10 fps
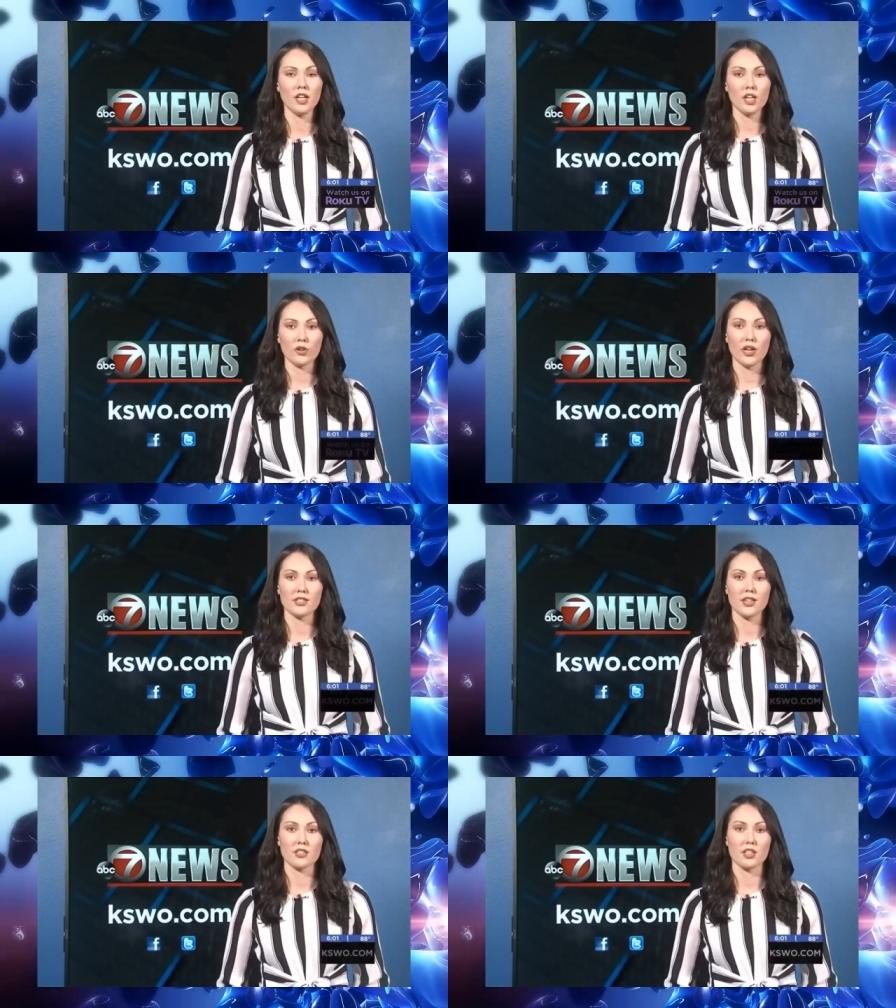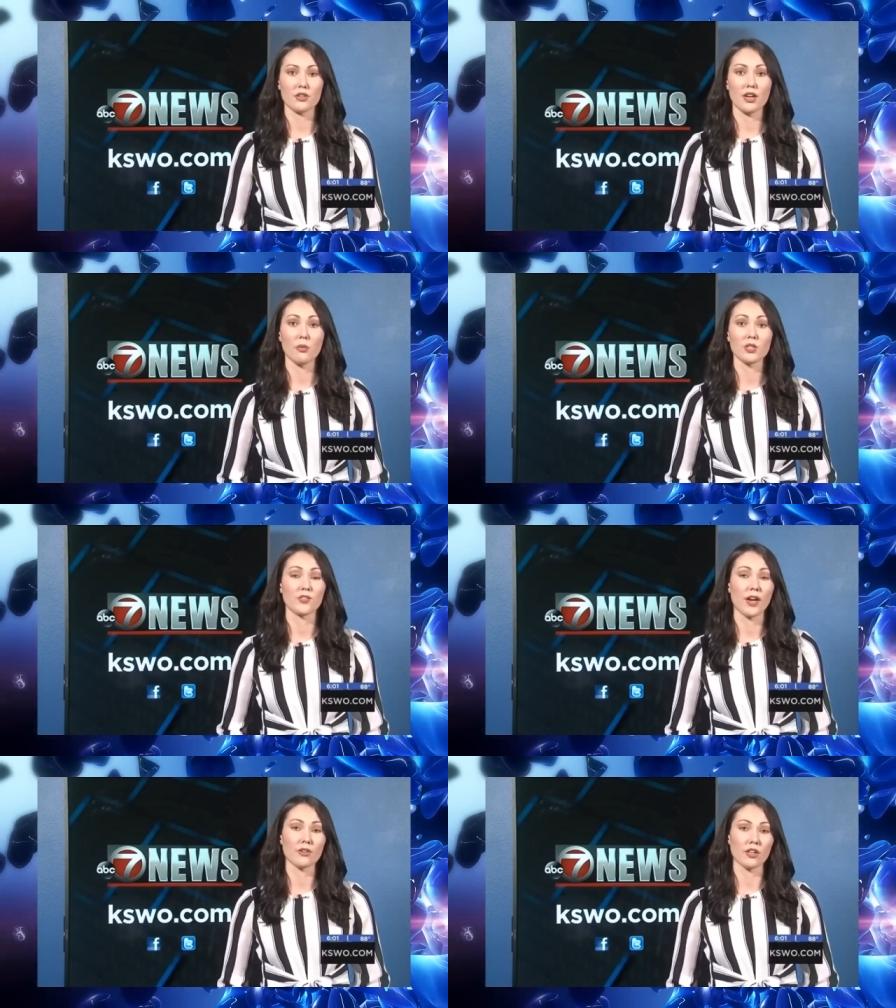Gray says the threat was
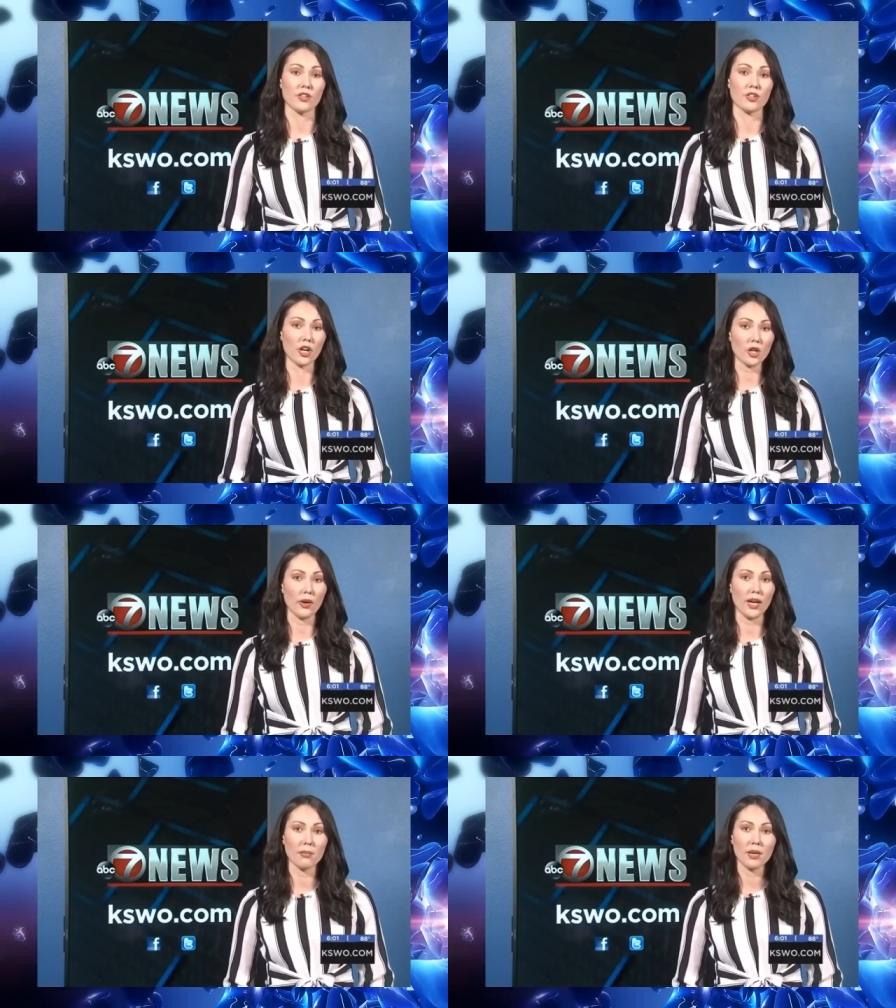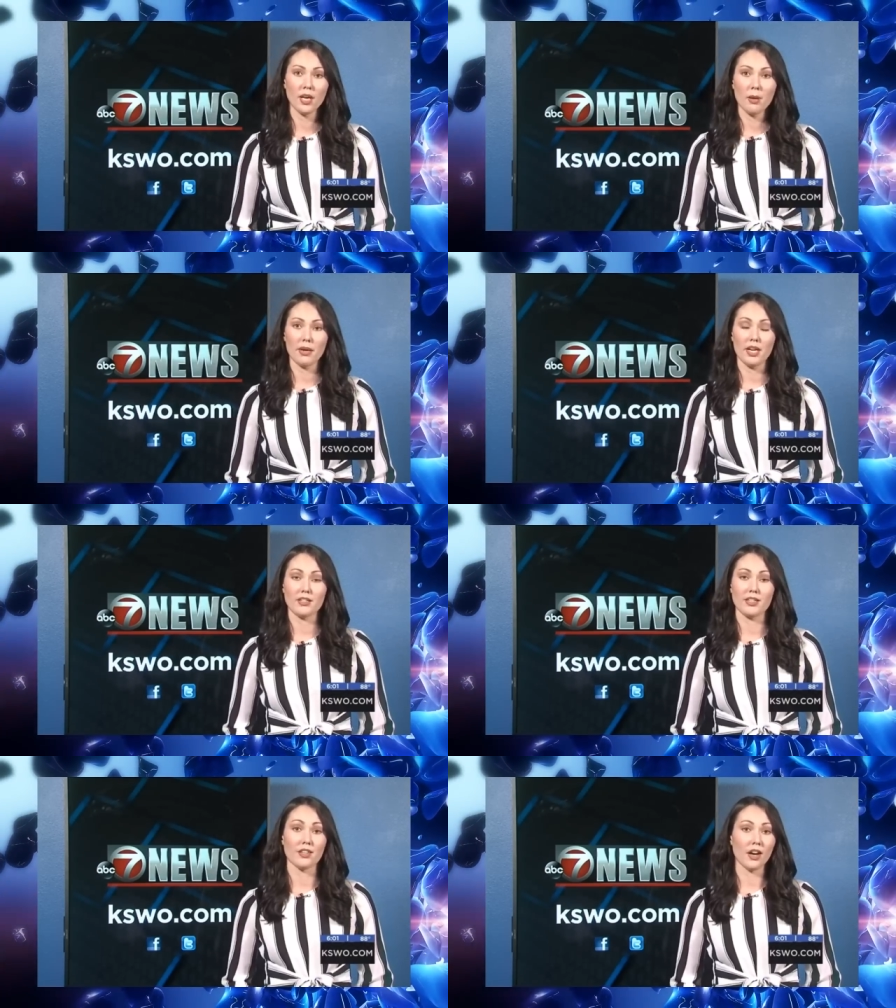found on the dark web, but it
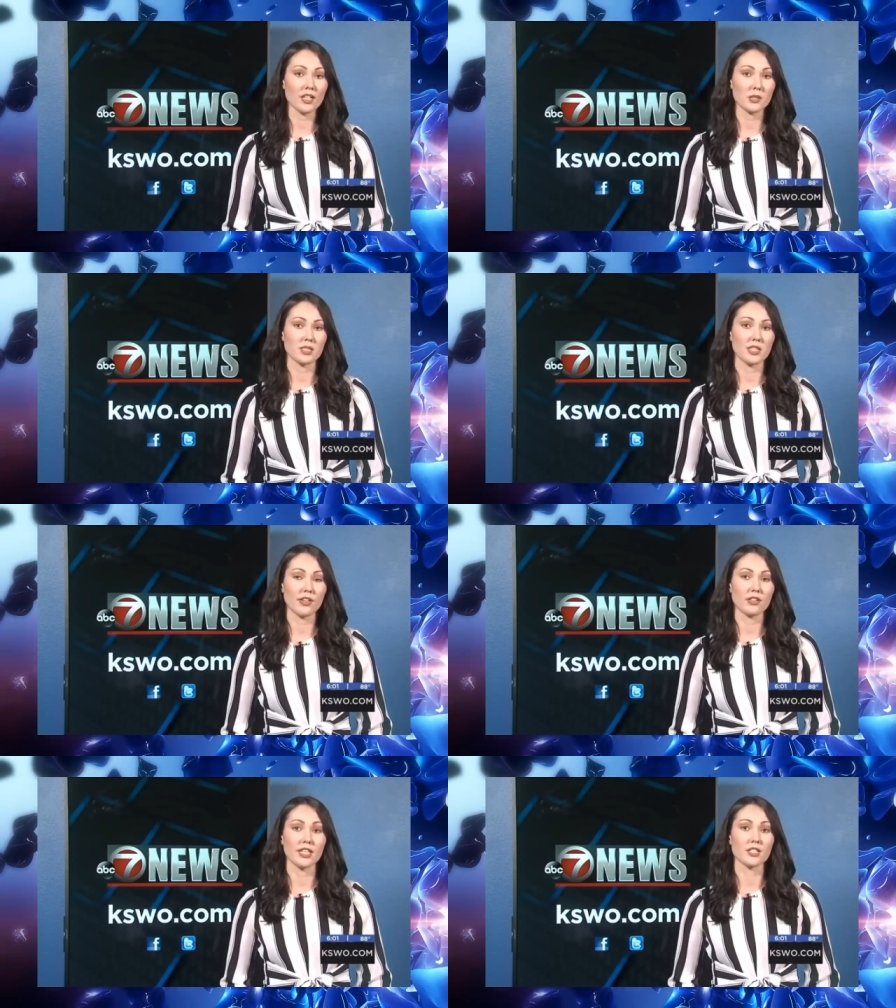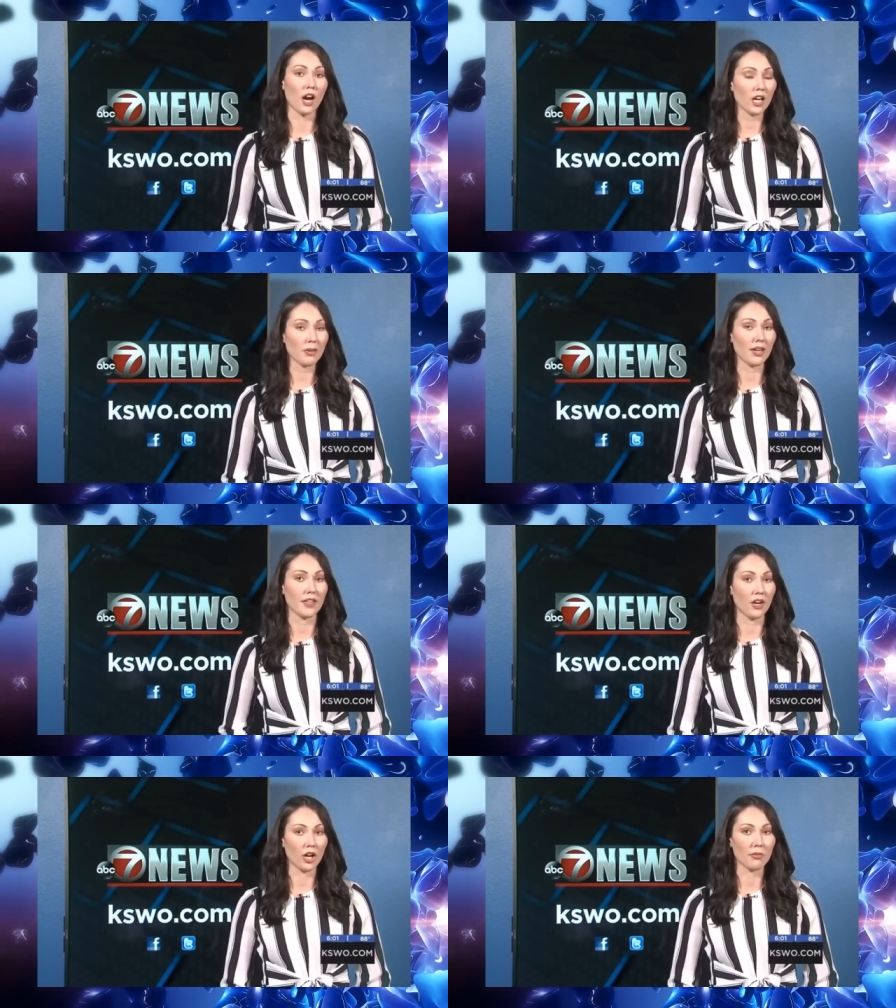did not specifically talk about
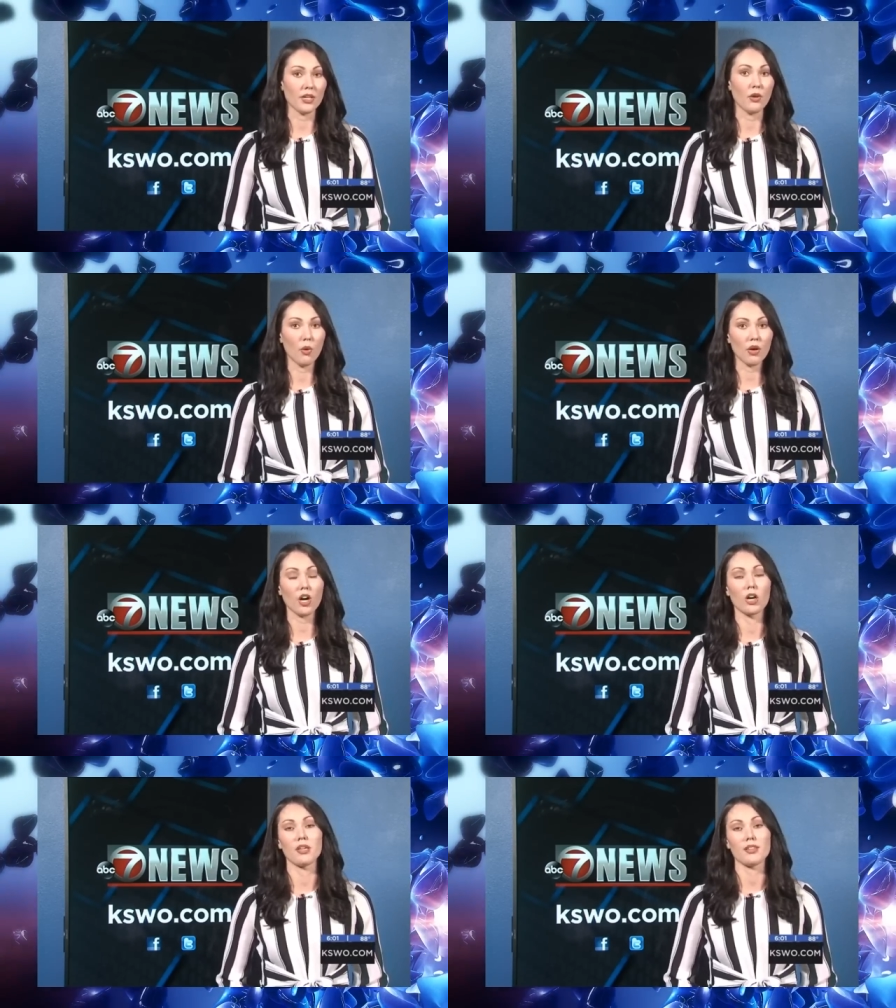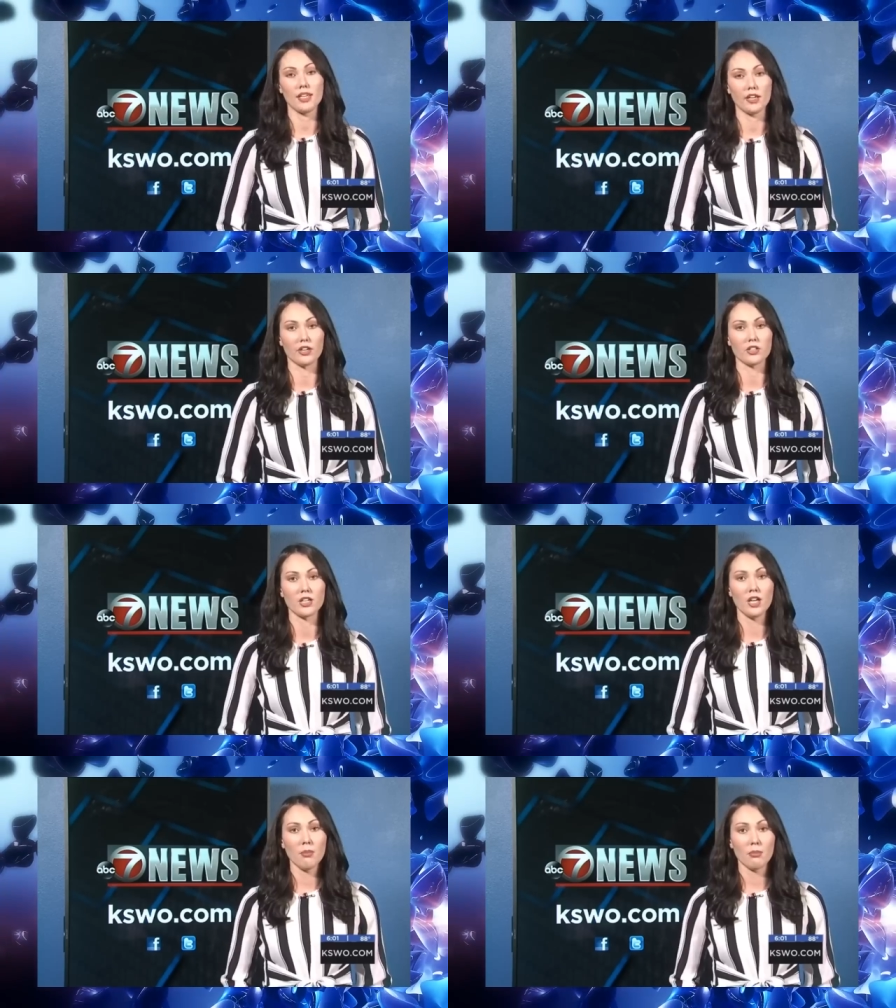the Army or Army theaters,
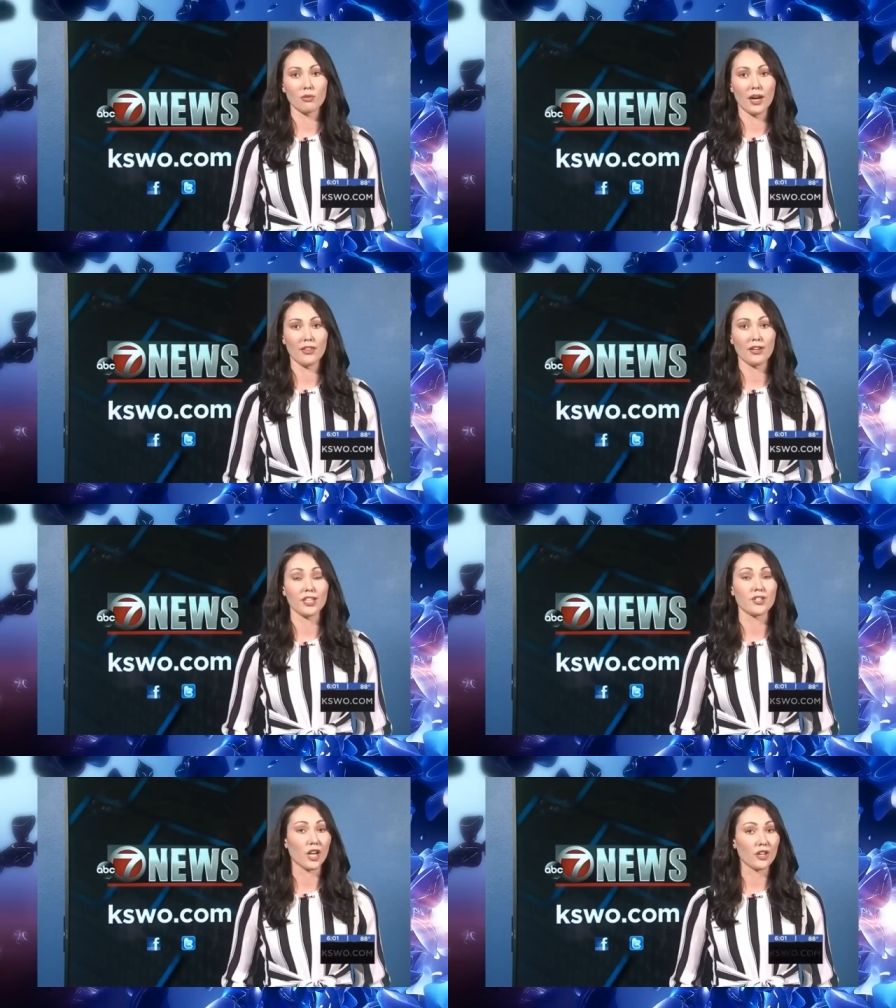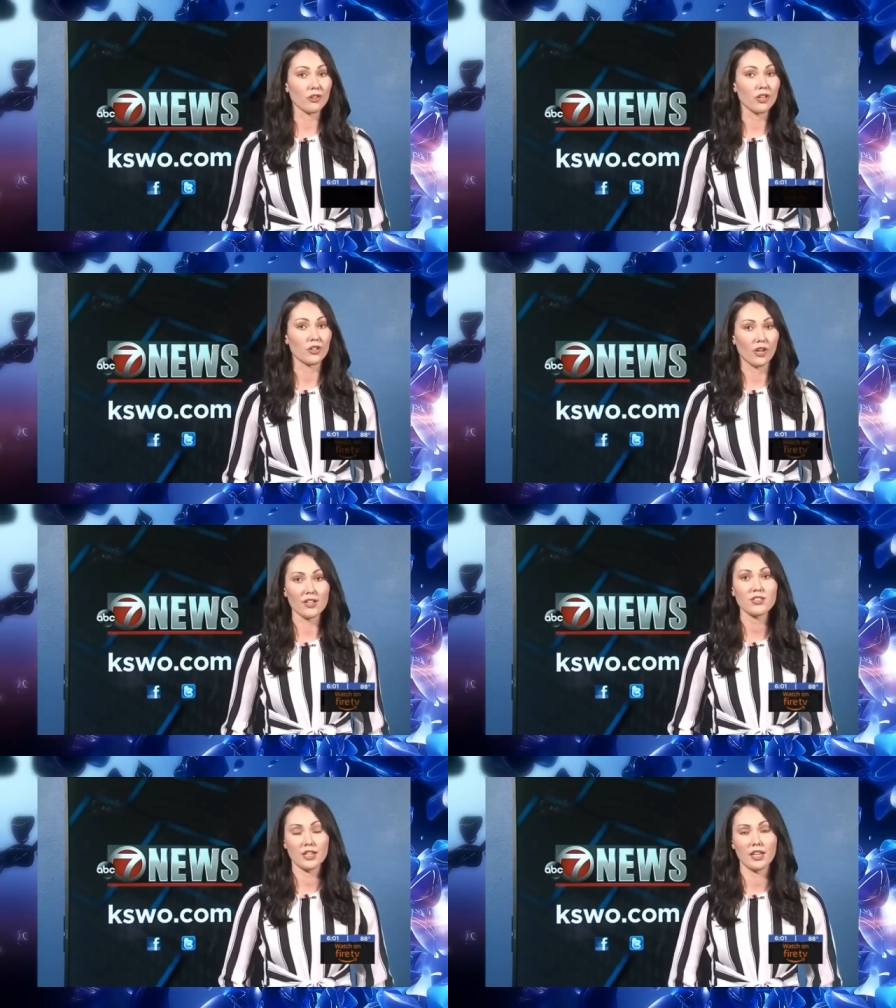but rather in general
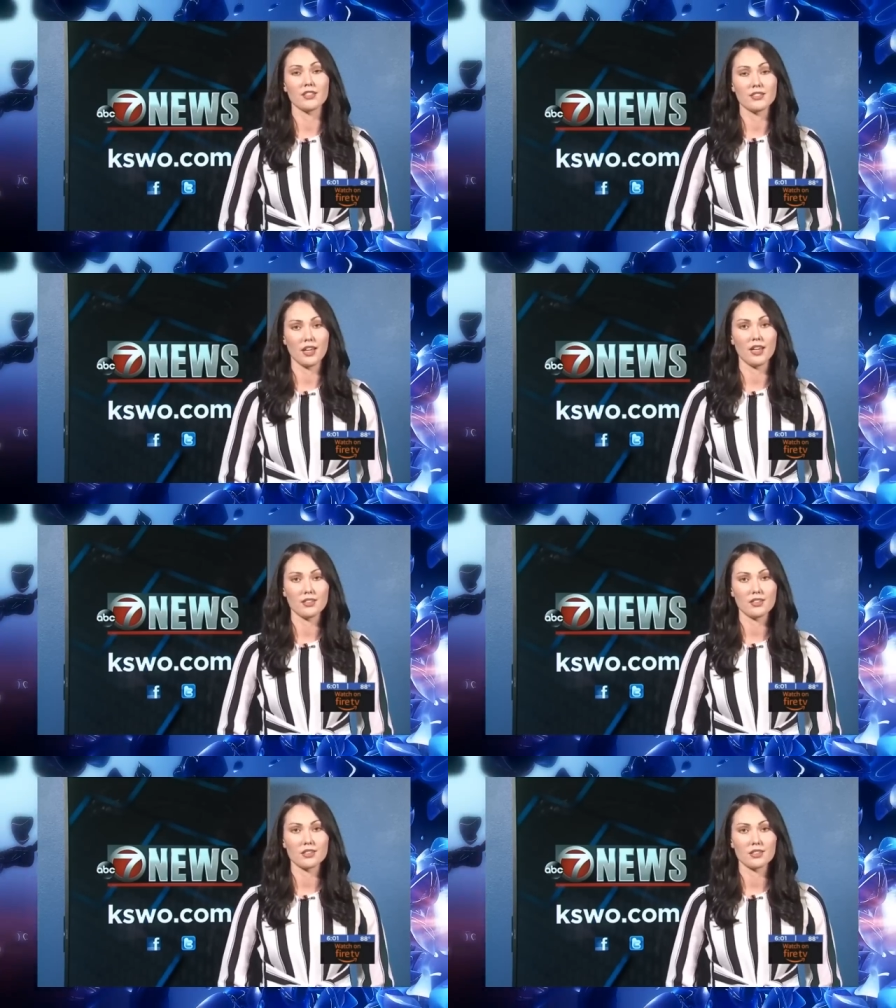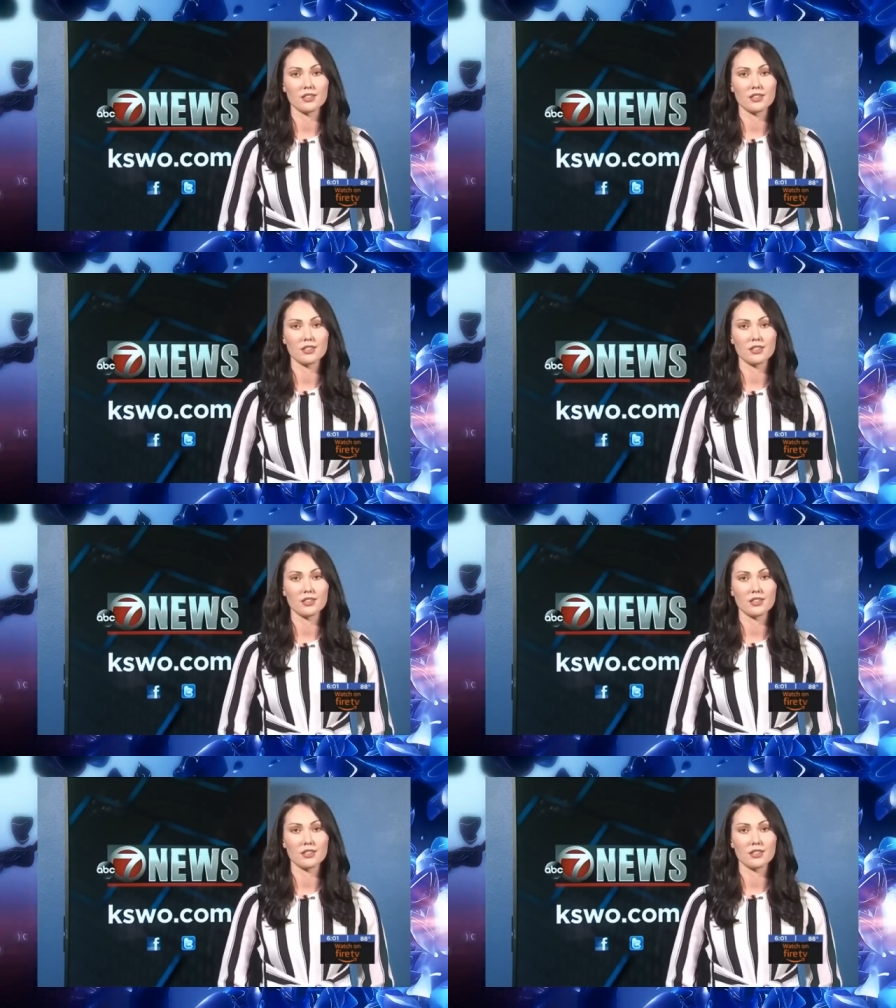across the United States.